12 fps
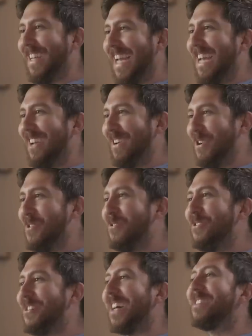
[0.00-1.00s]
Like,
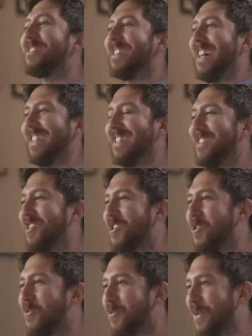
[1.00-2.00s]
who does that? That's so